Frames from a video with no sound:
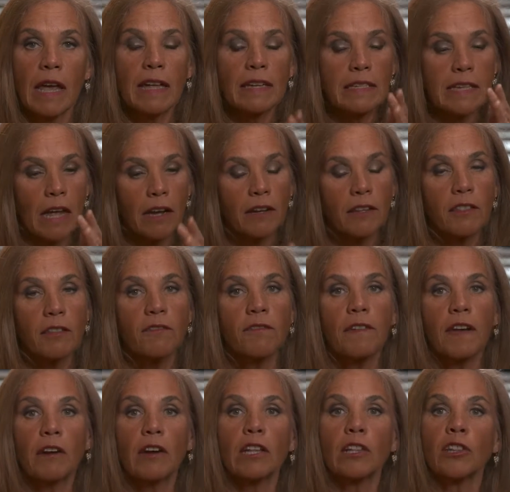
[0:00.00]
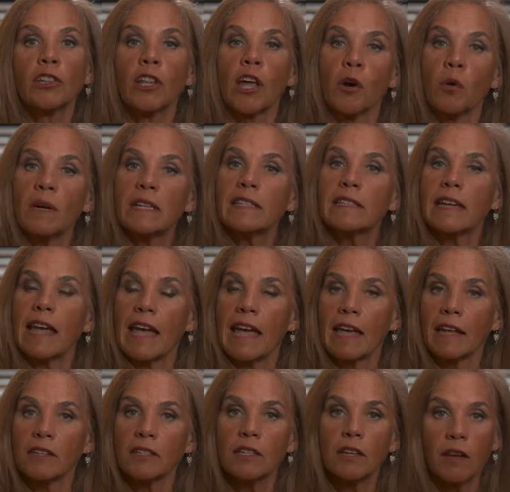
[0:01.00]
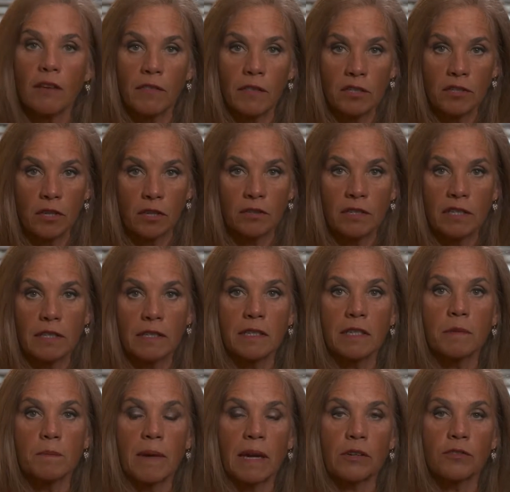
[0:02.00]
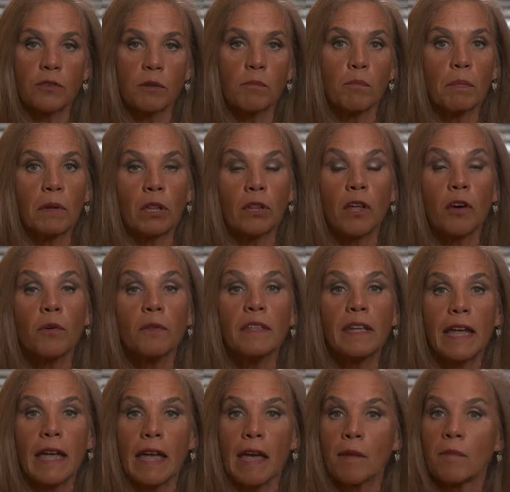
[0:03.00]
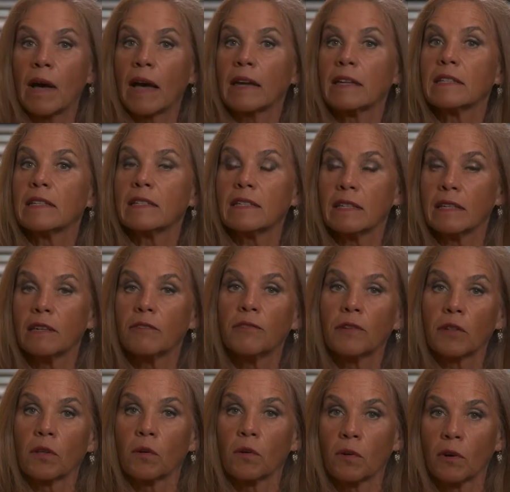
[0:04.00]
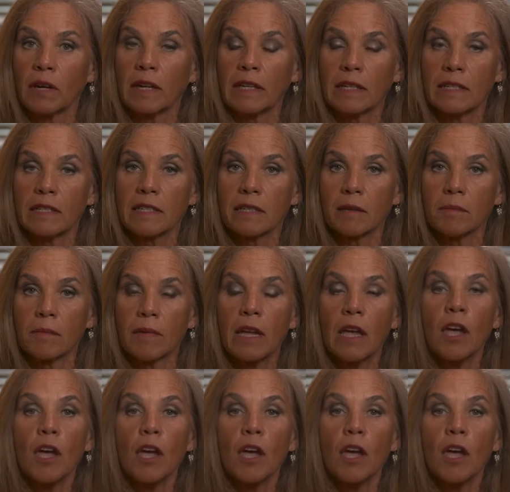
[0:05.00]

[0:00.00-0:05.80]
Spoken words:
Down at the very lowest end of the dosing spectrum, below the MIC for the organism,